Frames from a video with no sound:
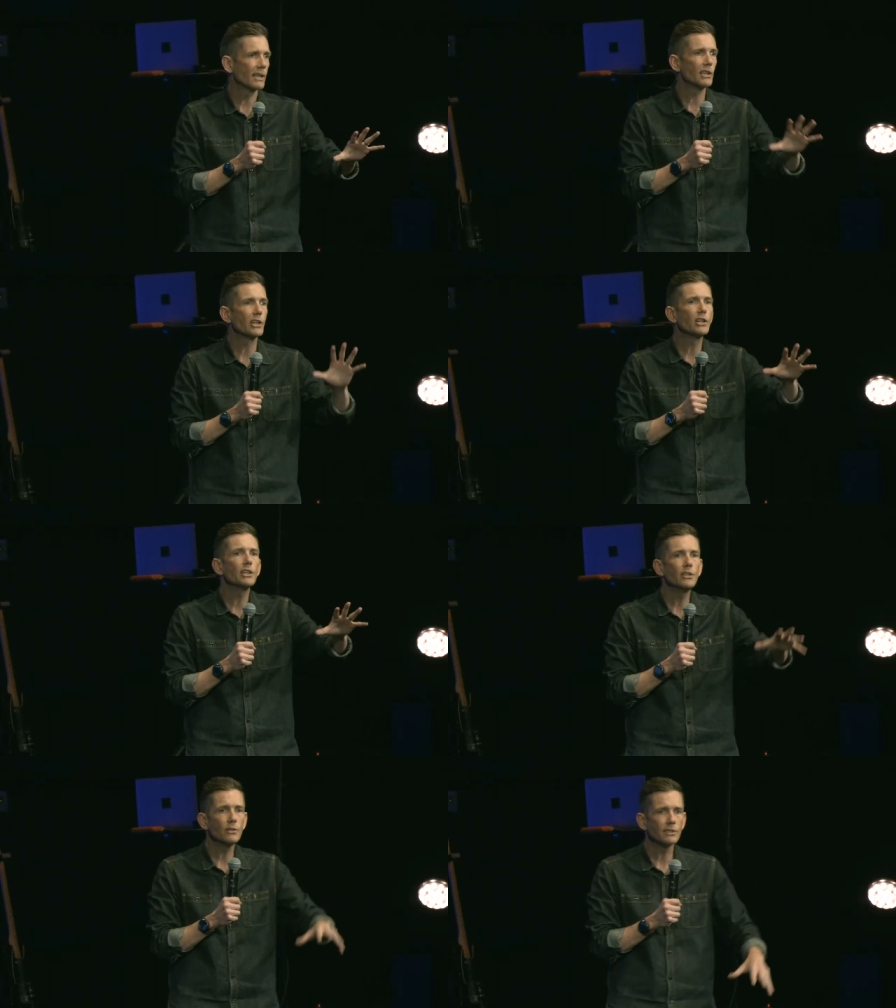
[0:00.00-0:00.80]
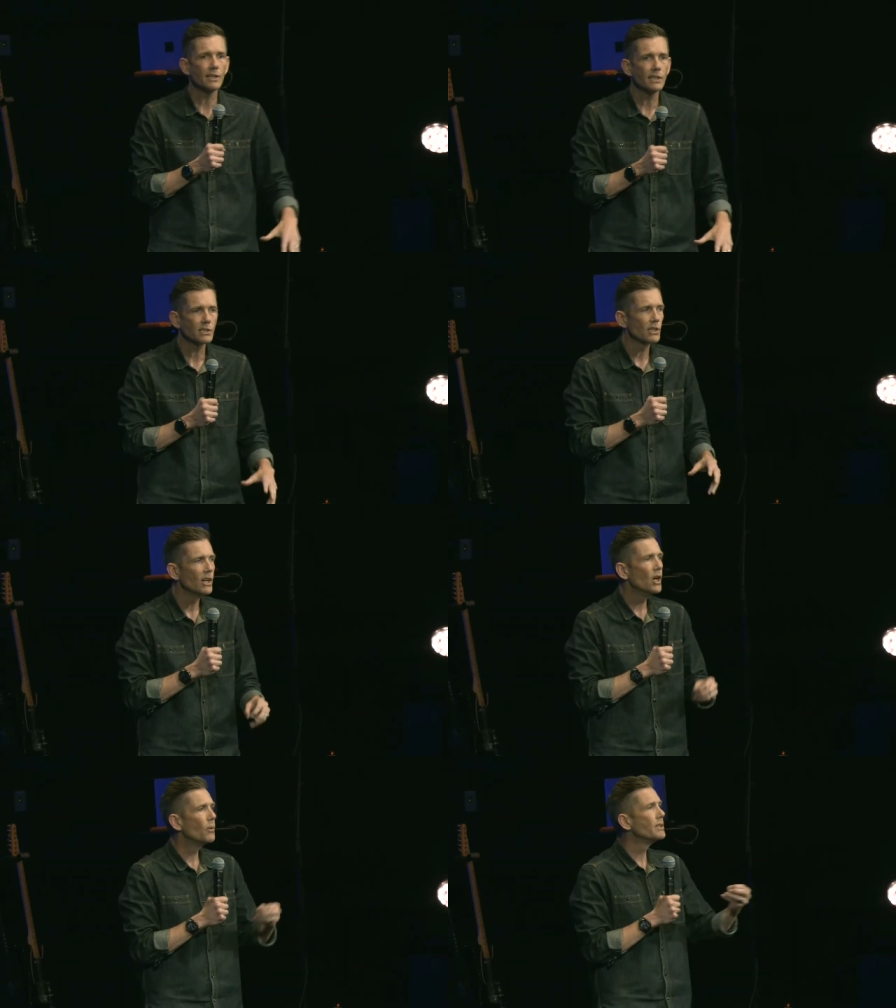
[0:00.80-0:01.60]
And the good news is,
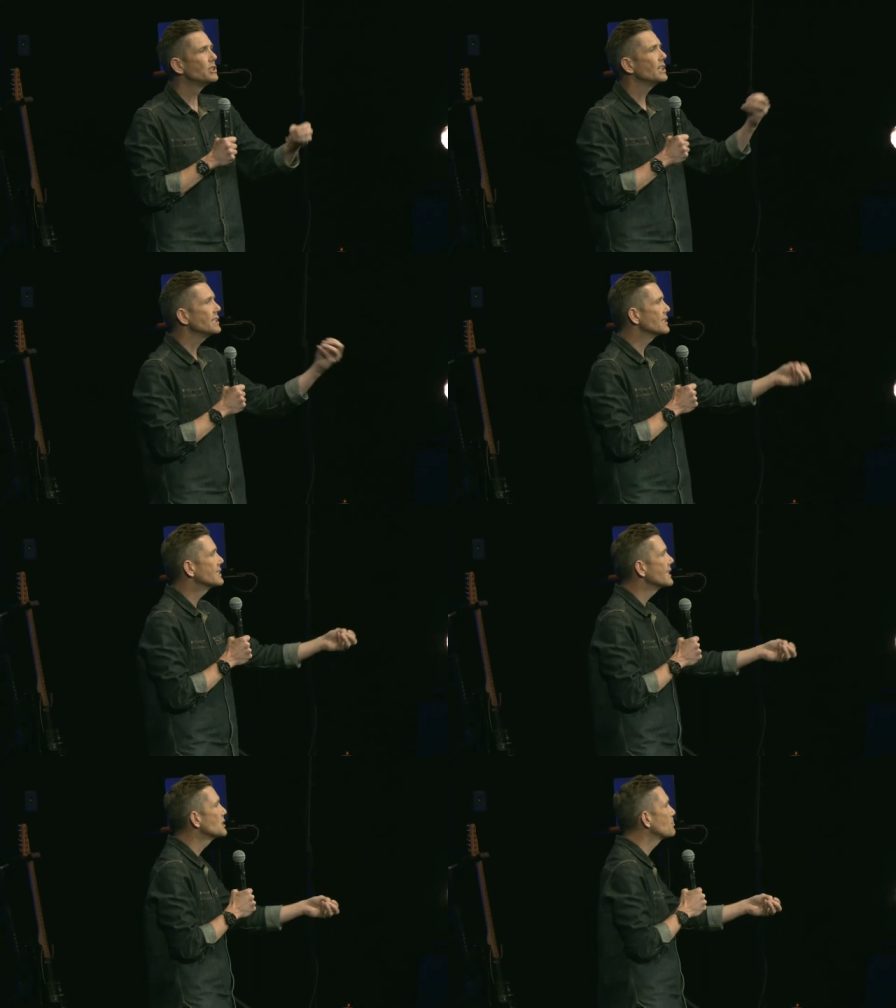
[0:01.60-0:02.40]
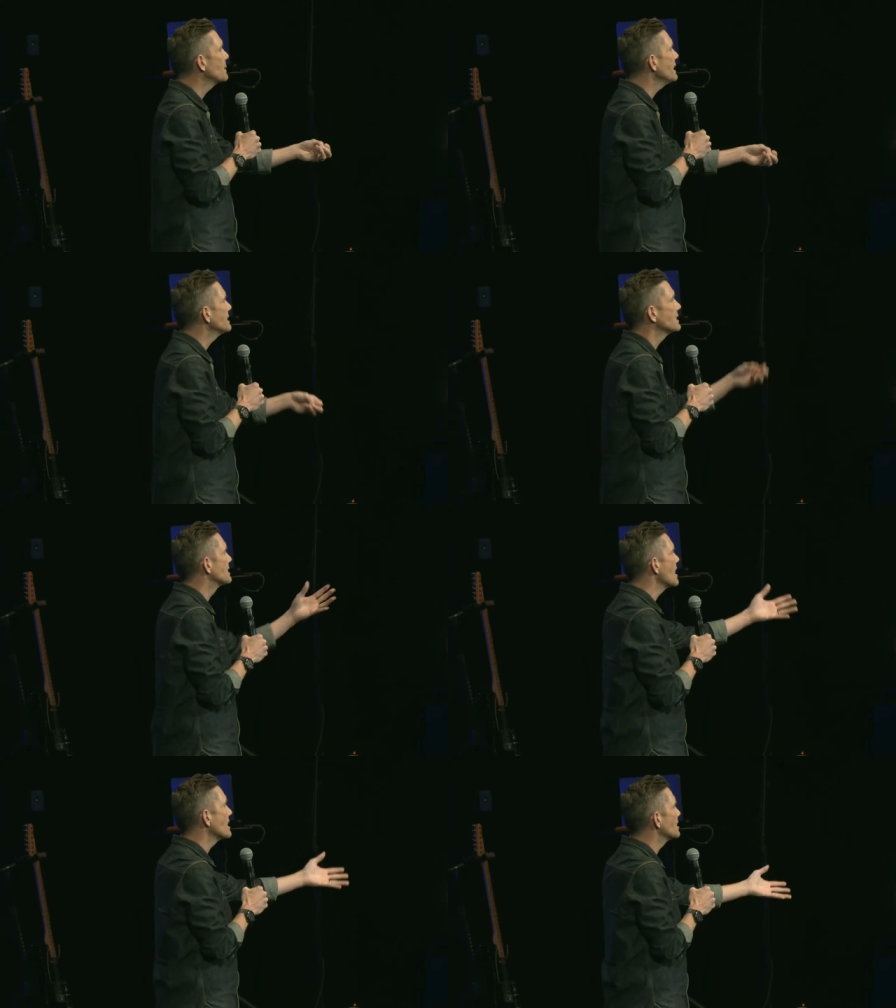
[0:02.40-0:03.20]
when Jesus says peace,
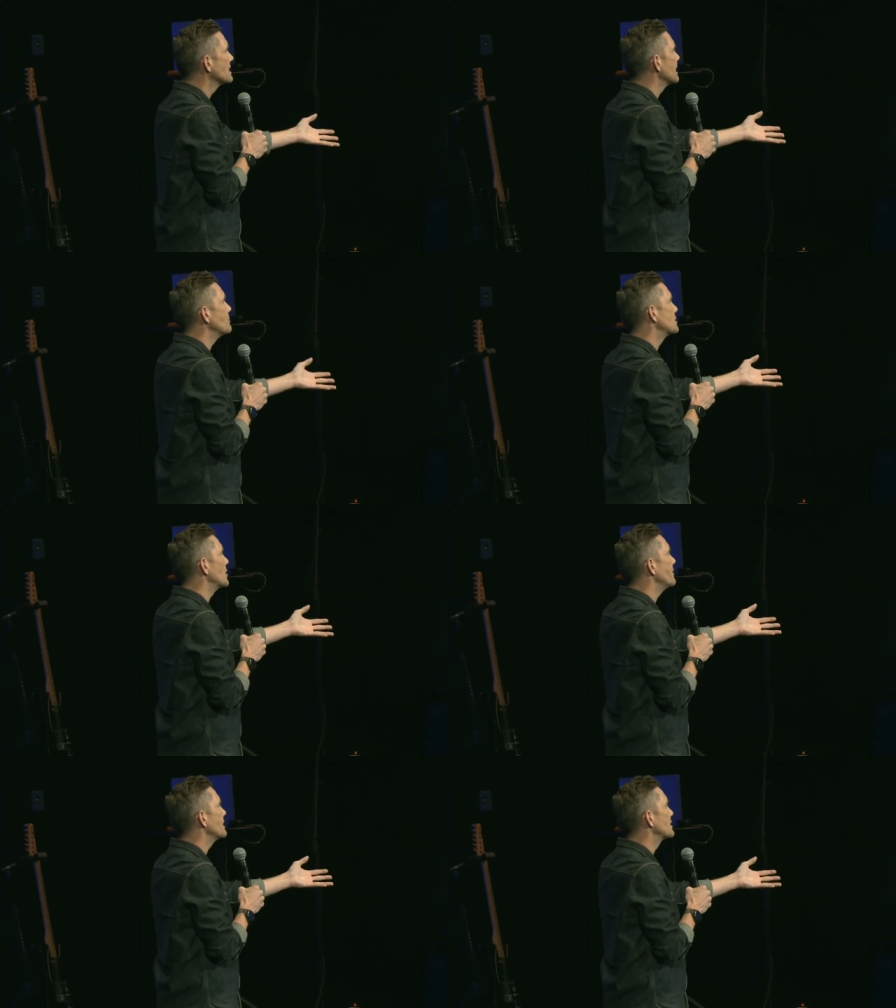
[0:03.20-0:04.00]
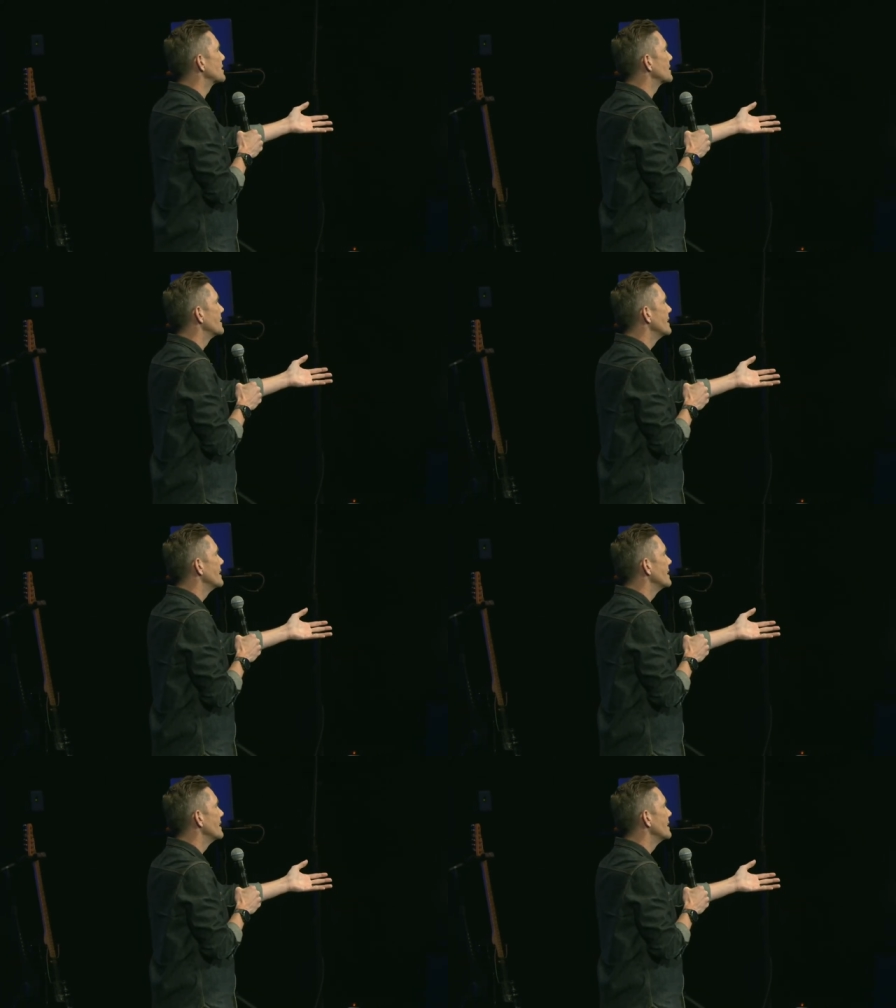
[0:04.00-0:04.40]
it's not just lip service.